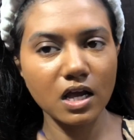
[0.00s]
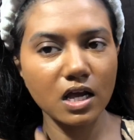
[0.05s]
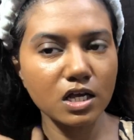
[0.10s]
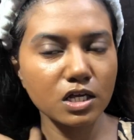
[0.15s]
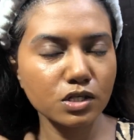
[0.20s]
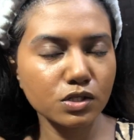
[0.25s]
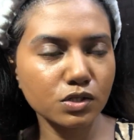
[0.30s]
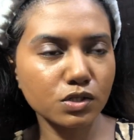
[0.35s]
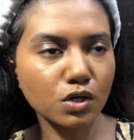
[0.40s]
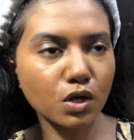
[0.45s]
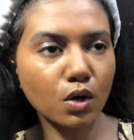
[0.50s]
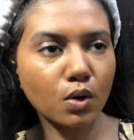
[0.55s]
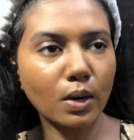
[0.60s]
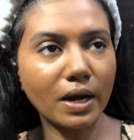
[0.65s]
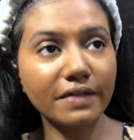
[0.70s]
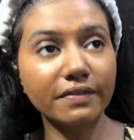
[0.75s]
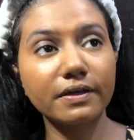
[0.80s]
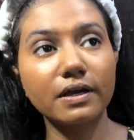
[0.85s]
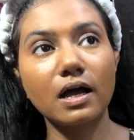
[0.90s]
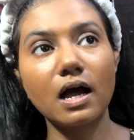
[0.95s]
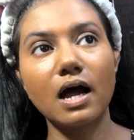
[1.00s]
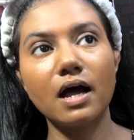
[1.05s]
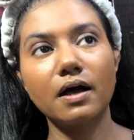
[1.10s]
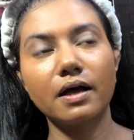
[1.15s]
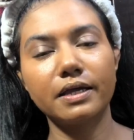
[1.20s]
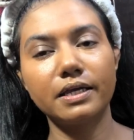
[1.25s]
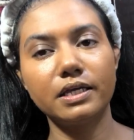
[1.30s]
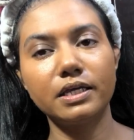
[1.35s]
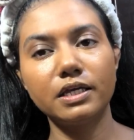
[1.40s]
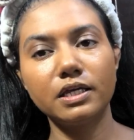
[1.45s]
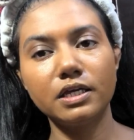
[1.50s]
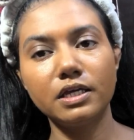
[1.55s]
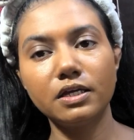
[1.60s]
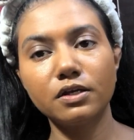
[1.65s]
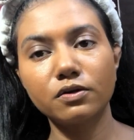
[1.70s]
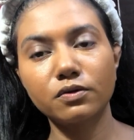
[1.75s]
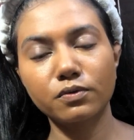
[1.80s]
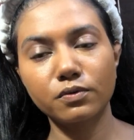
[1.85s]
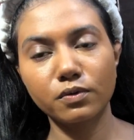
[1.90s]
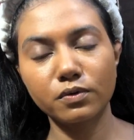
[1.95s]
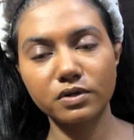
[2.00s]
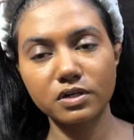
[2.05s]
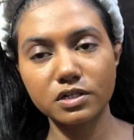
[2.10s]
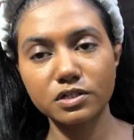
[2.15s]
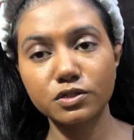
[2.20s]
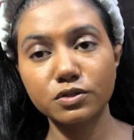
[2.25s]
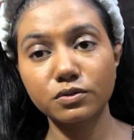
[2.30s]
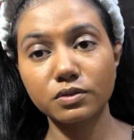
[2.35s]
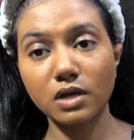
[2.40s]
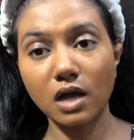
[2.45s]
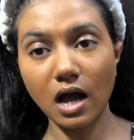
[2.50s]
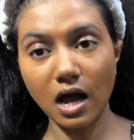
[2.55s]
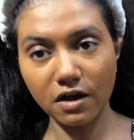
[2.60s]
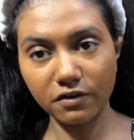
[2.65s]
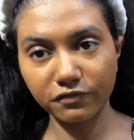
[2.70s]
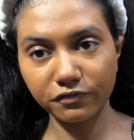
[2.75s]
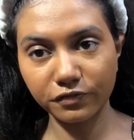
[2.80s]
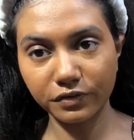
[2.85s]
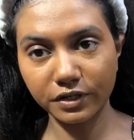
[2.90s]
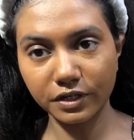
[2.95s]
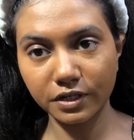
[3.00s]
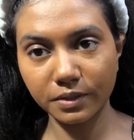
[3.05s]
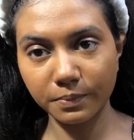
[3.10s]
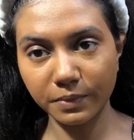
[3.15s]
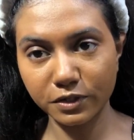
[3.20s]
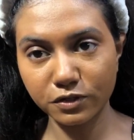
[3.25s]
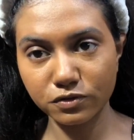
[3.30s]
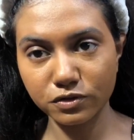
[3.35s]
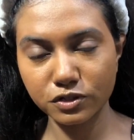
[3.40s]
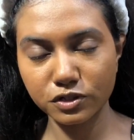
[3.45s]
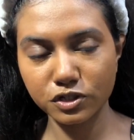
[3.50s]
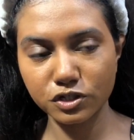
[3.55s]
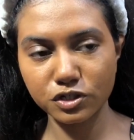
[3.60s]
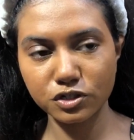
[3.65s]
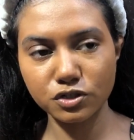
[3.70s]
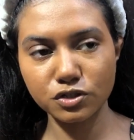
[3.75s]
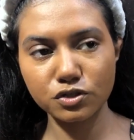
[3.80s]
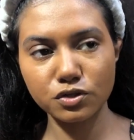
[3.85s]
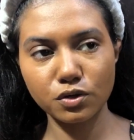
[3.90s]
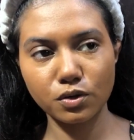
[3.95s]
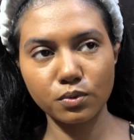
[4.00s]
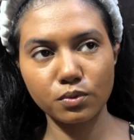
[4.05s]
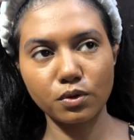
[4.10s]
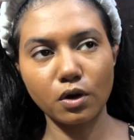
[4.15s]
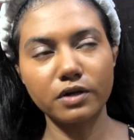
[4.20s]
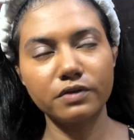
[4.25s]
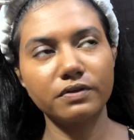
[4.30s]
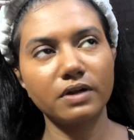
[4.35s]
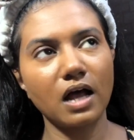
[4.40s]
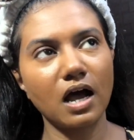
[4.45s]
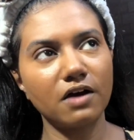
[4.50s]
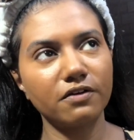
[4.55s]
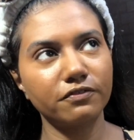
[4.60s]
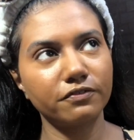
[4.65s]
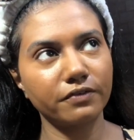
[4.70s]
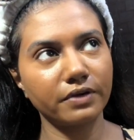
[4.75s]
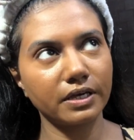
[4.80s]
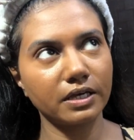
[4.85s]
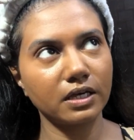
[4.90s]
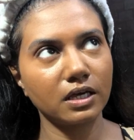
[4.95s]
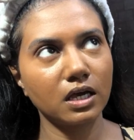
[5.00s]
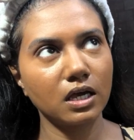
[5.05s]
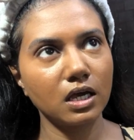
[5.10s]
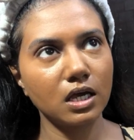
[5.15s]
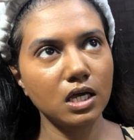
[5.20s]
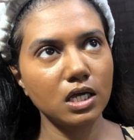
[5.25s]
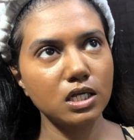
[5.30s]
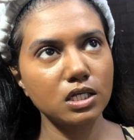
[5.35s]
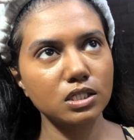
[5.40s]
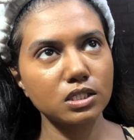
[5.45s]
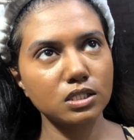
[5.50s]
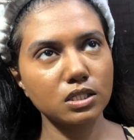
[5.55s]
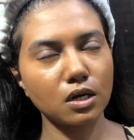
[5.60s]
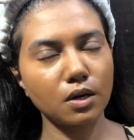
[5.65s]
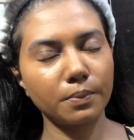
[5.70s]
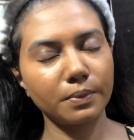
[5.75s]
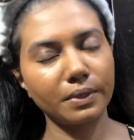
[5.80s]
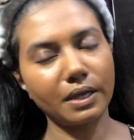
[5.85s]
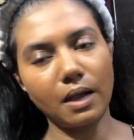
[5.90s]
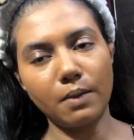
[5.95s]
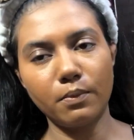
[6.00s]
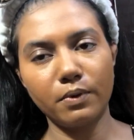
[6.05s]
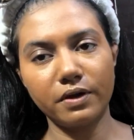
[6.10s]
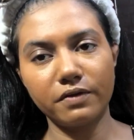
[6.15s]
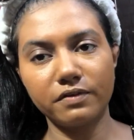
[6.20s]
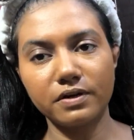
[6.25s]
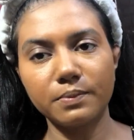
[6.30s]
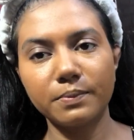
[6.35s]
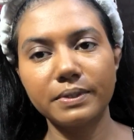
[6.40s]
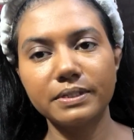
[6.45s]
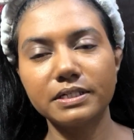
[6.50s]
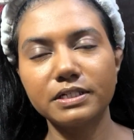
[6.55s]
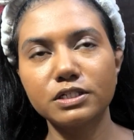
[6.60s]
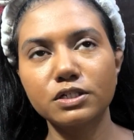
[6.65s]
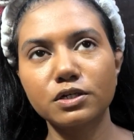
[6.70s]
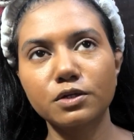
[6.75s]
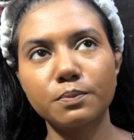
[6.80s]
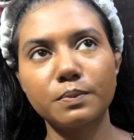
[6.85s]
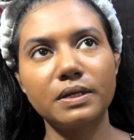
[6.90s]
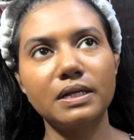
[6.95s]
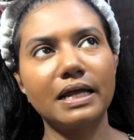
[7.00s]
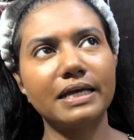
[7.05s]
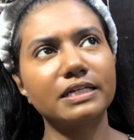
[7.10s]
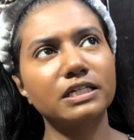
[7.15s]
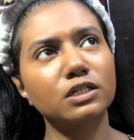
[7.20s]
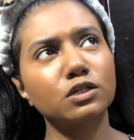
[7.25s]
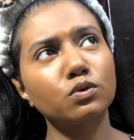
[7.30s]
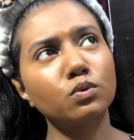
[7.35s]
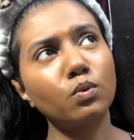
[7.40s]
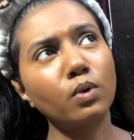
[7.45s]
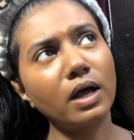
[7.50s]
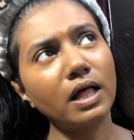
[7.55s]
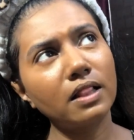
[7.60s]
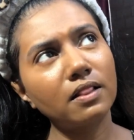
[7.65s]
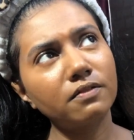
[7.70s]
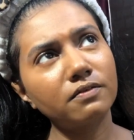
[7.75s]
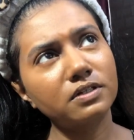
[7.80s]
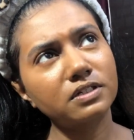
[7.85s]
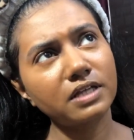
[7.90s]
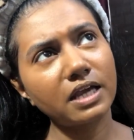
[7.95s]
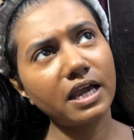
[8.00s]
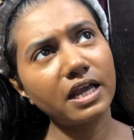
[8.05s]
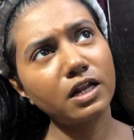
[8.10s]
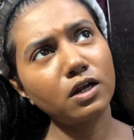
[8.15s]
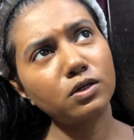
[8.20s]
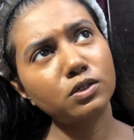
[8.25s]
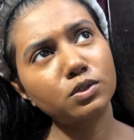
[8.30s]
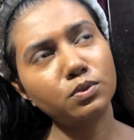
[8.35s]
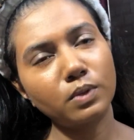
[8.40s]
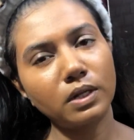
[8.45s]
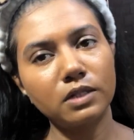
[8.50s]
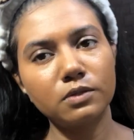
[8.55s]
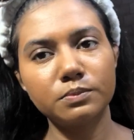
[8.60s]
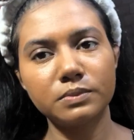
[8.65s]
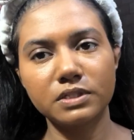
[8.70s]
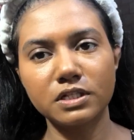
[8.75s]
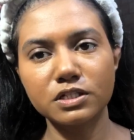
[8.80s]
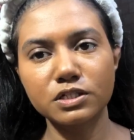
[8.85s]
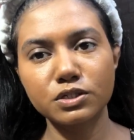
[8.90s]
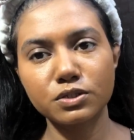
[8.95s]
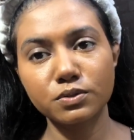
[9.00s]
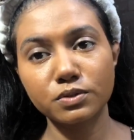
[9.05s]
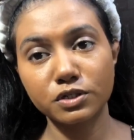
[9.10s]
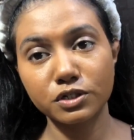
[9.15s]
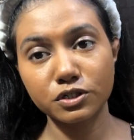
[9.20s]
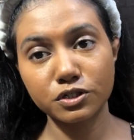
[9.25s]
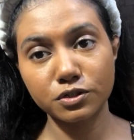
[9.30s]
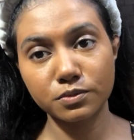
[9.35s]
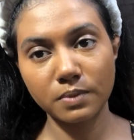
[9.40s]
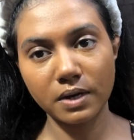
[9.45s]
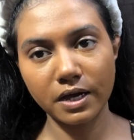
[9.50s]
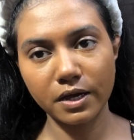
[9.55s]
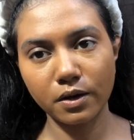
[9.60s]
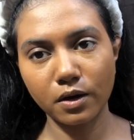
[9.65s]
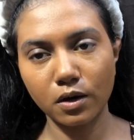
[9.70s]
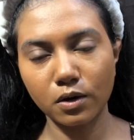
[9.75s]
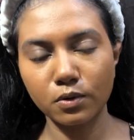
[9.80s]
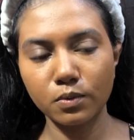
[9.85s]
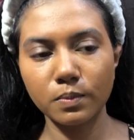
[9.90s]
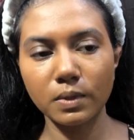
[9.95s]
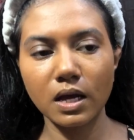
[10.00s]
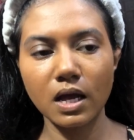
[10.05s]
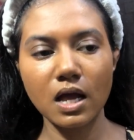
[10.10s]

So I think he rode us to the halfway metro station, so not even halfway. So yeah, whatever, but it took me like 10 or 12 minutes to reach to my home.